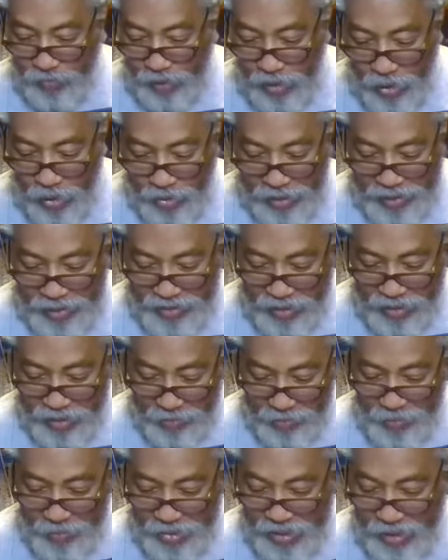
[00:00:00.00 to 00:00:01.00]
Okay, so I'm
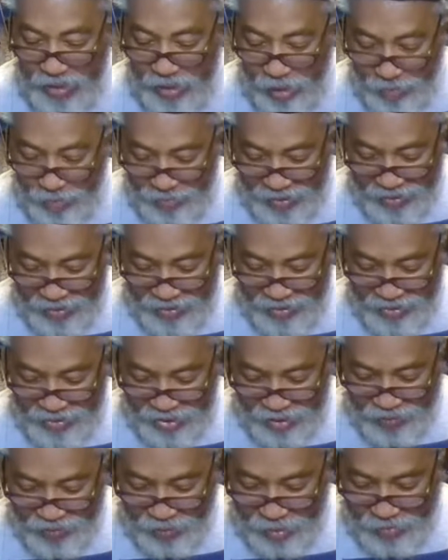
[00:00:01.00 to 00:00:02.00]
going to read a little bit
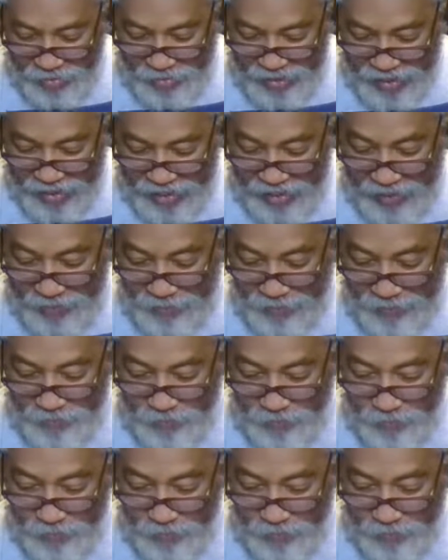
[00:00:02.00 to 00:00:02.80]
just from the beginning.